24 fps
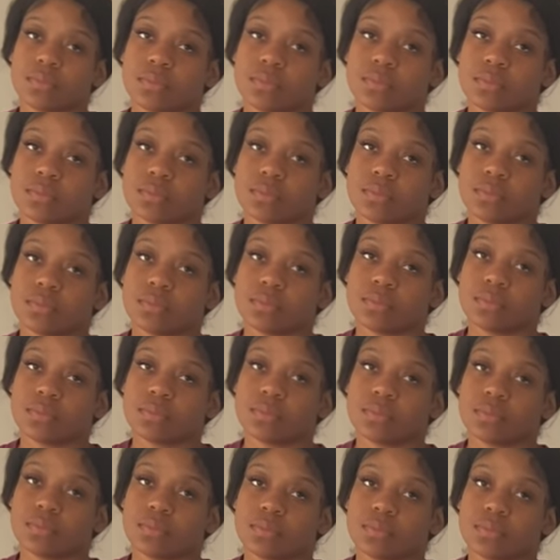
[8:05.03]

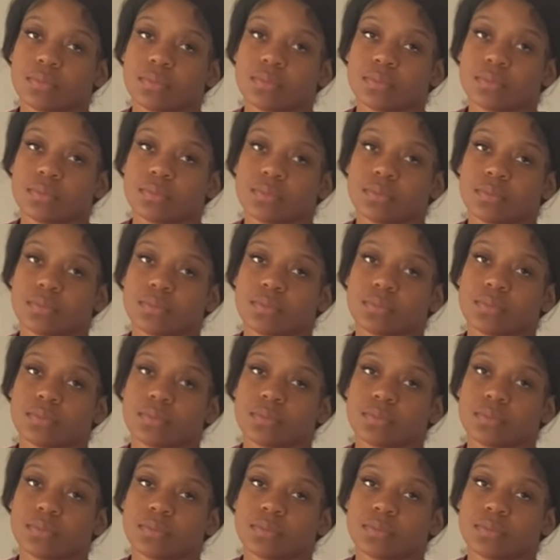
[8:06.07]
Nobody speaks.